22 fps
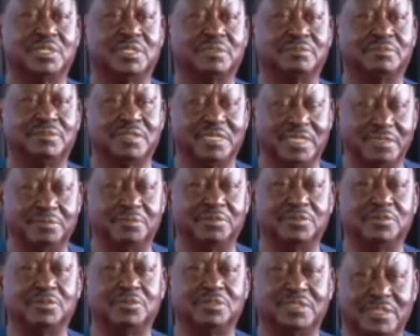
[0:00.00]
We can
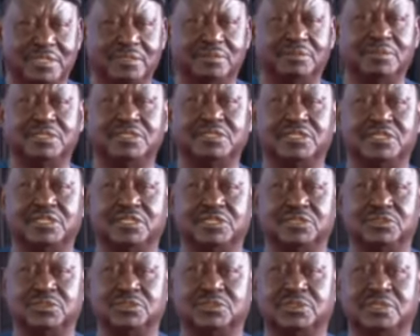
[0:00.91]
be able to deal with
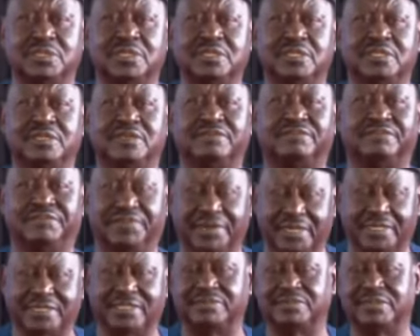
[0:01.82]
these issues
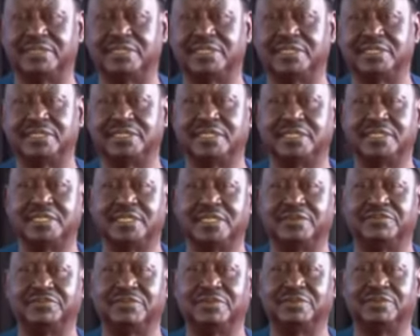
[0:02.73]
effectively
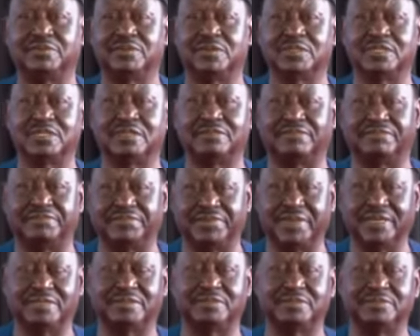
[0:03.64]
if you have got an
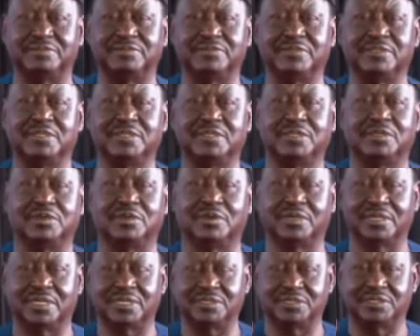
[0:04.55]
effective
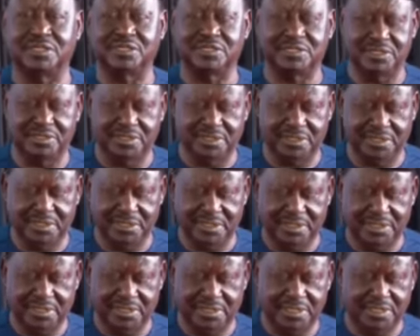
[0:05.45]

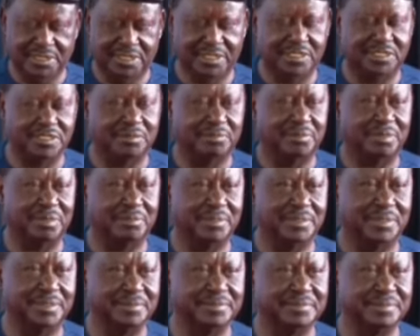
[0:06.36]
organization in Addis
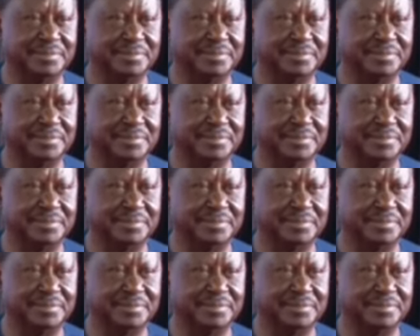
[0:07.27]
Ababa.